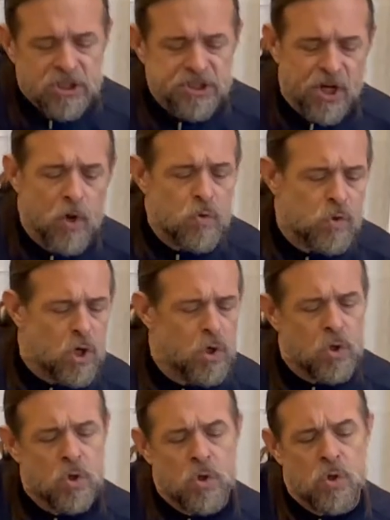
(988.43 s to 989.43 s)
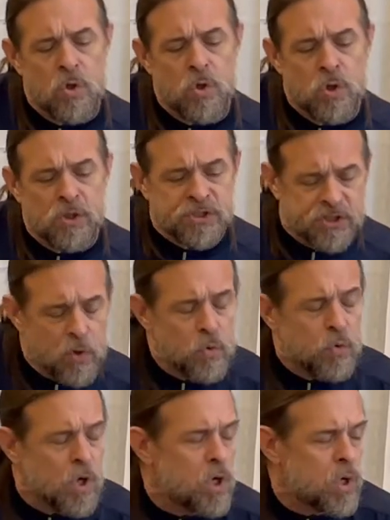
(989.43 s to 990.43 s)
So cold, so
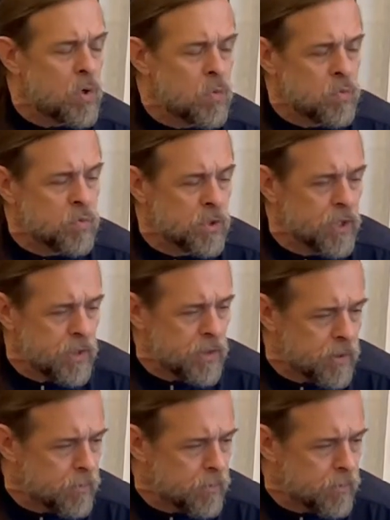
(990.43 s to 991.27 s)
lonely,